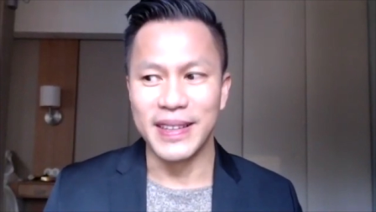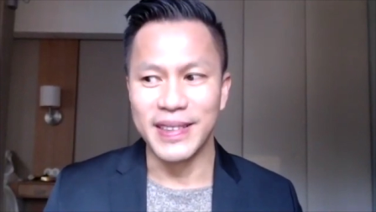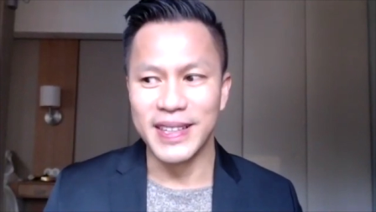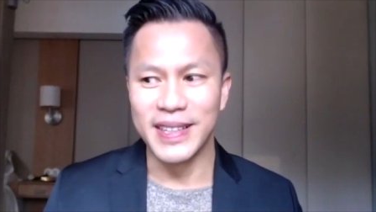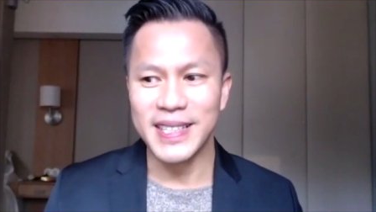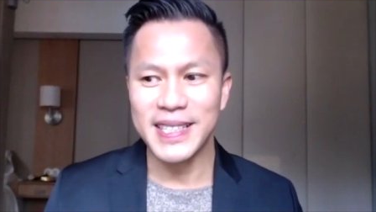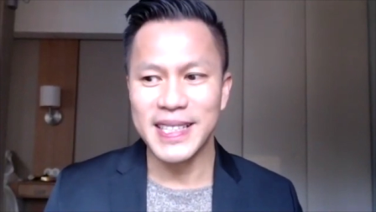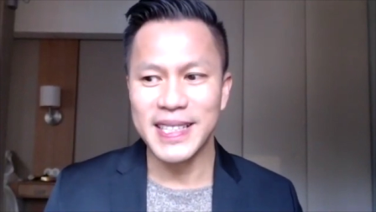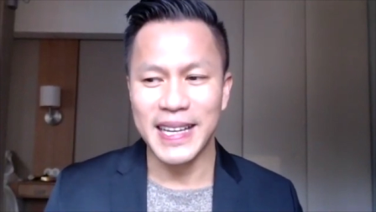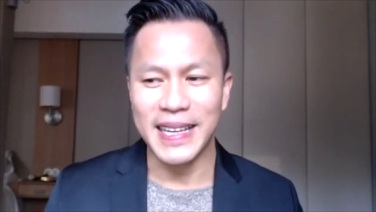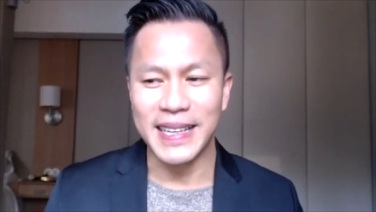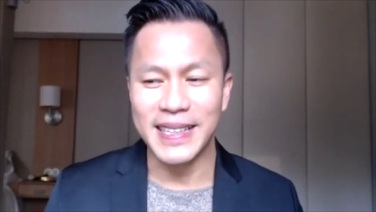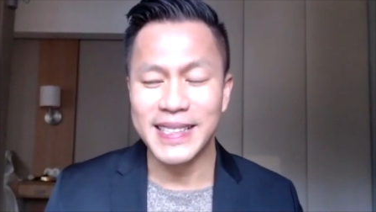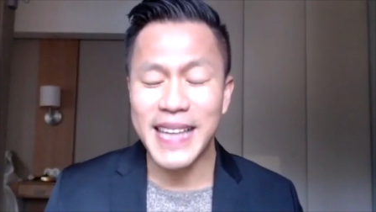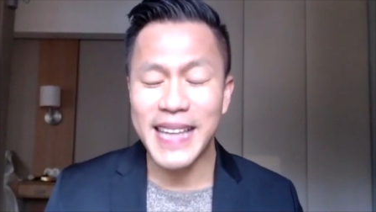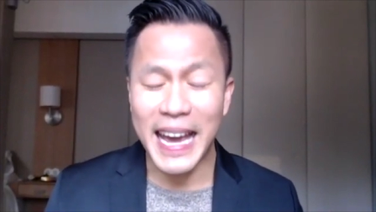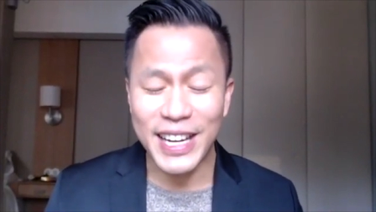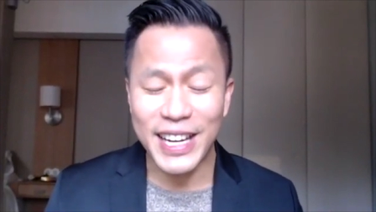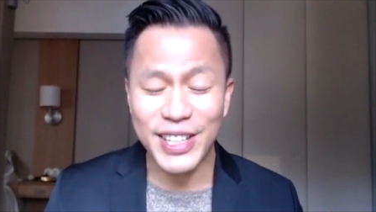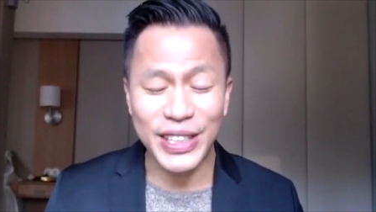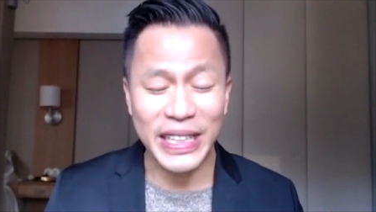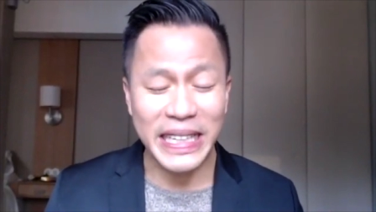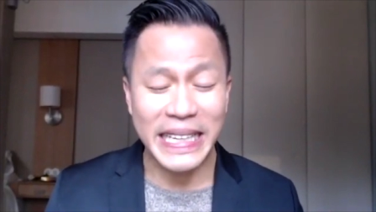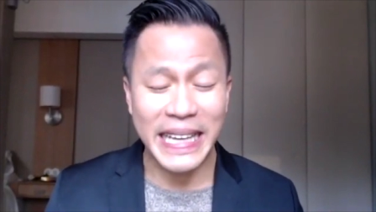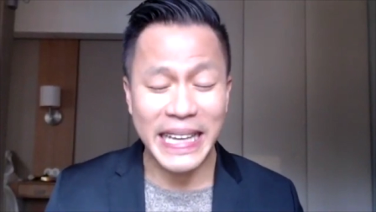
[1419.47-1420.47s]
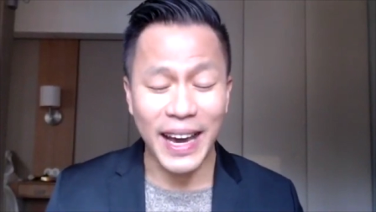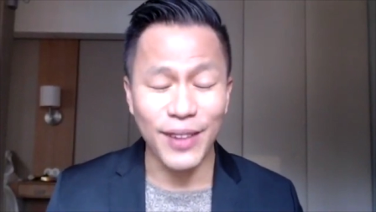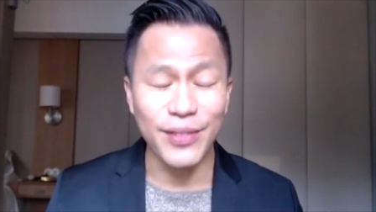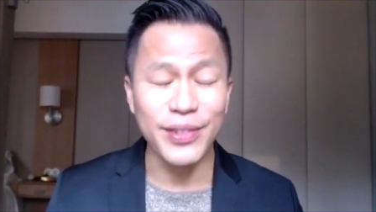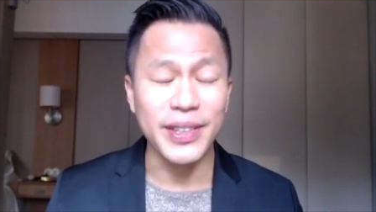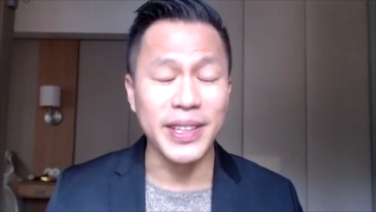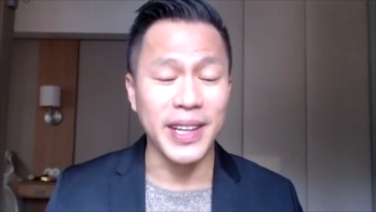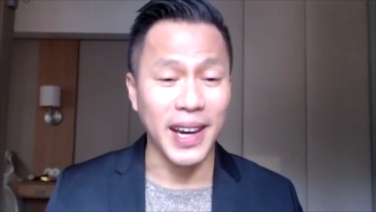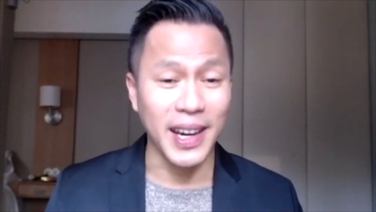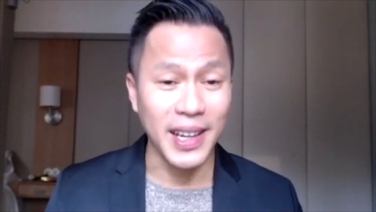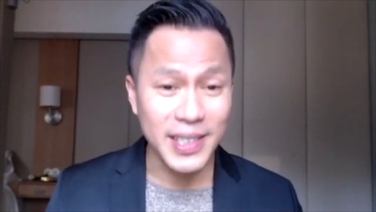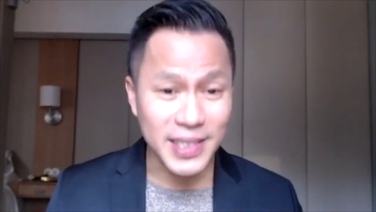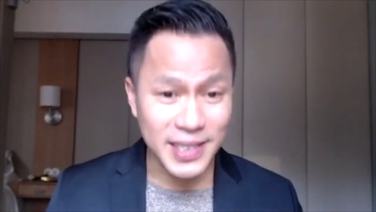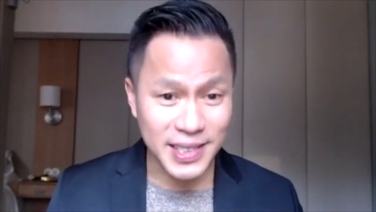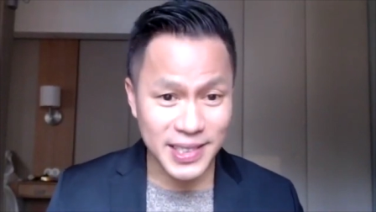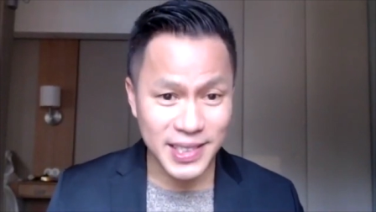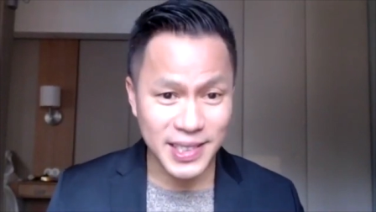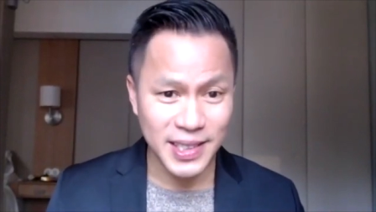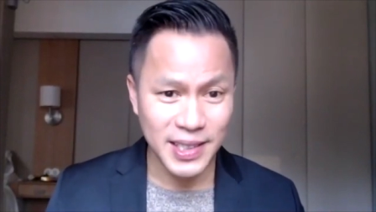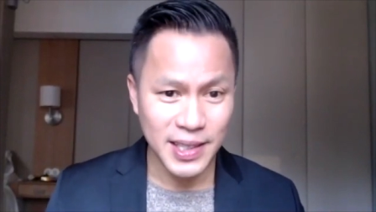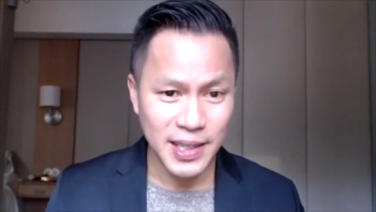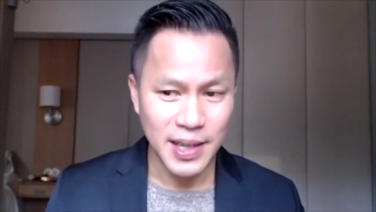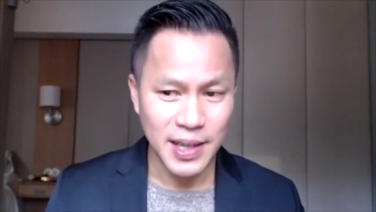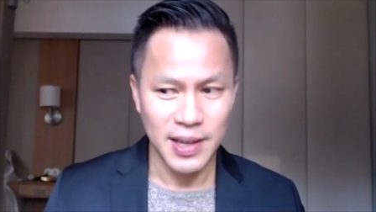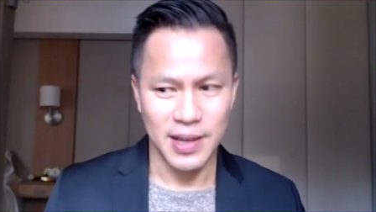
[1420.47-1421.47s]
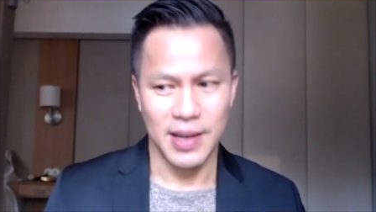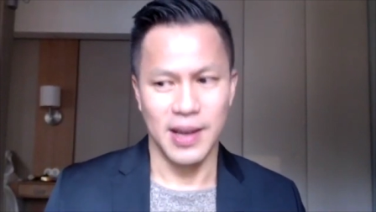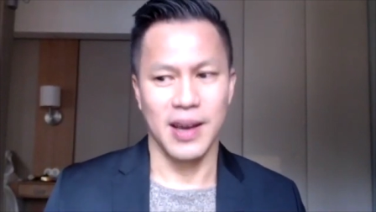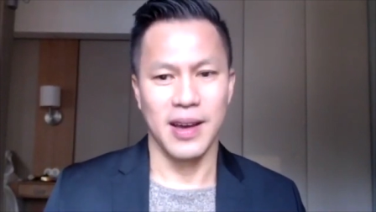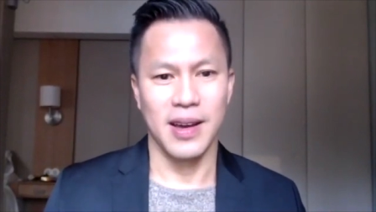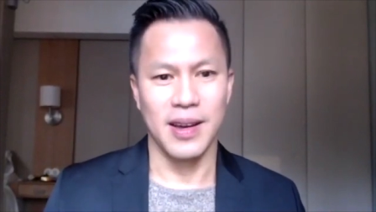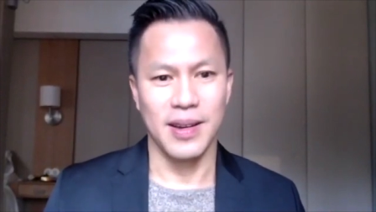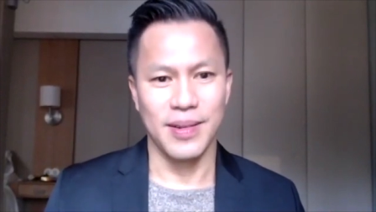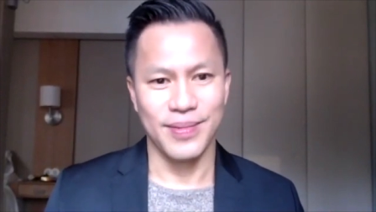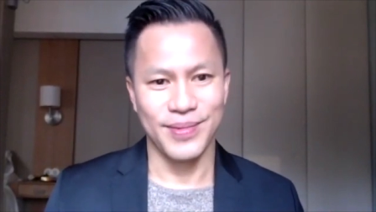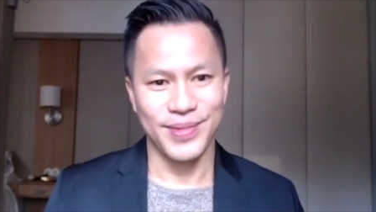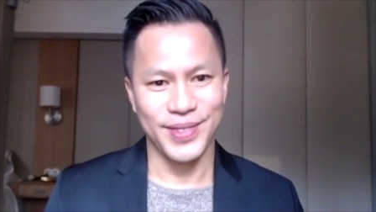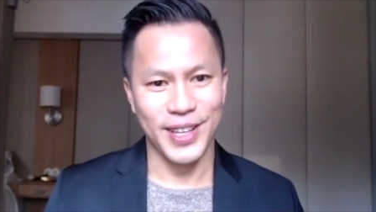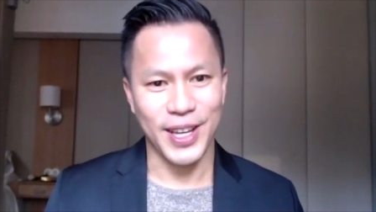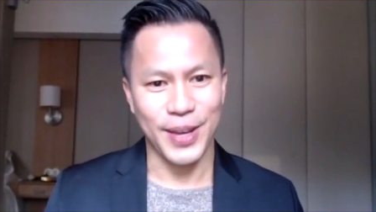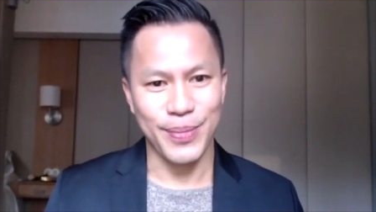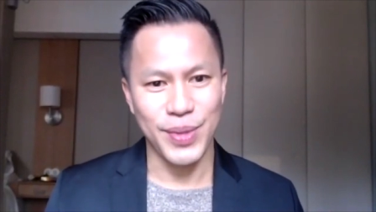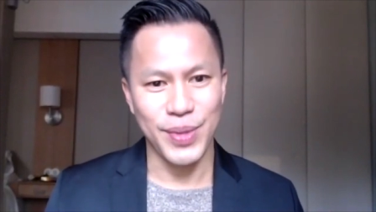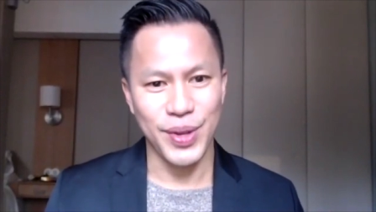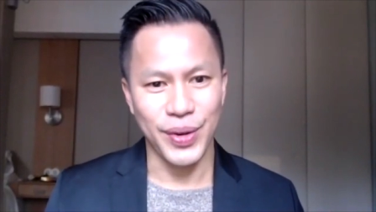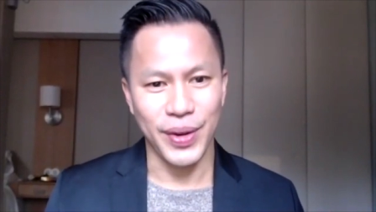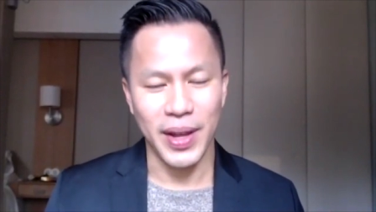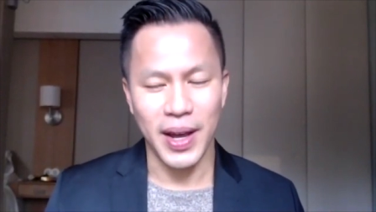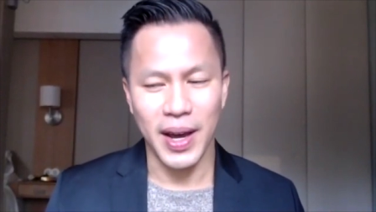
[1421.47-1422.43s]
this has actually galvanized the community.